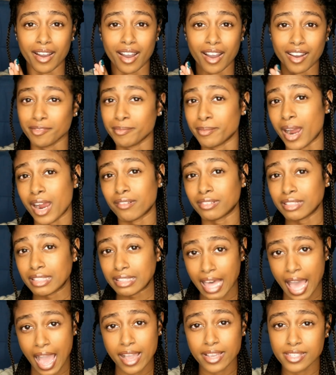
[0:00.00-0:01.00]
of my
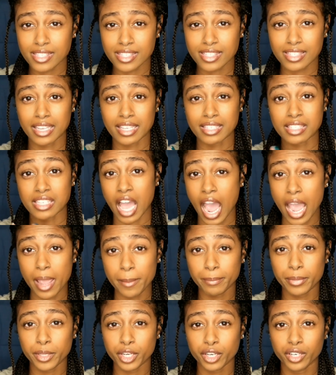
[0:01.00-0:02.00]
relaxed
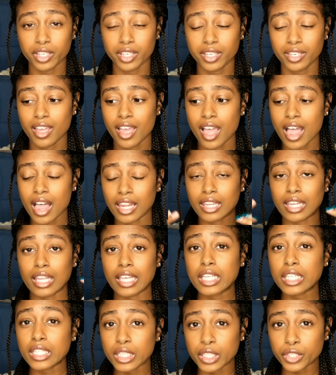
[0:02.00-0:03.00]
time period.
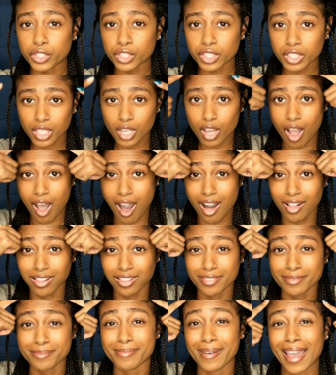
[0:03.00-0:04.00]
Like, literally
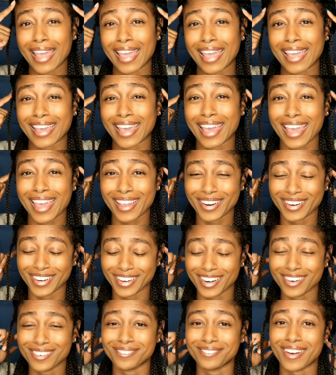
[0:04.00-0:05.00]
all of my hair